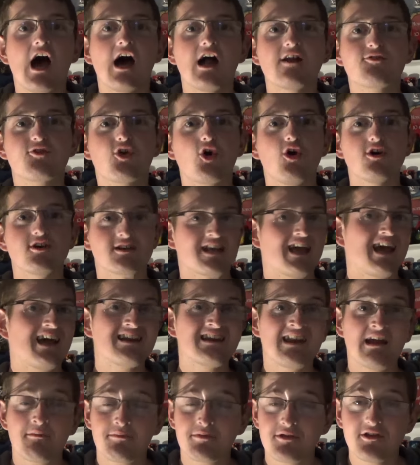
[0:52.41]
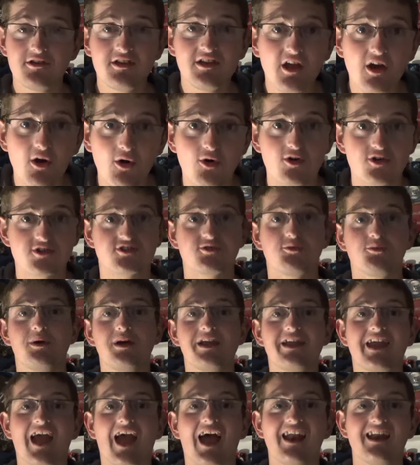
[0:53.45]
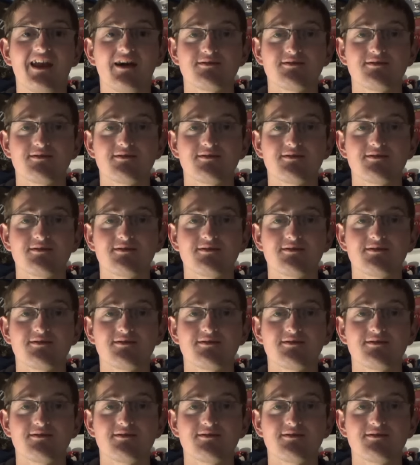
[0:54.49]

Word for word: And of course, I had an absolutely awesome weekend.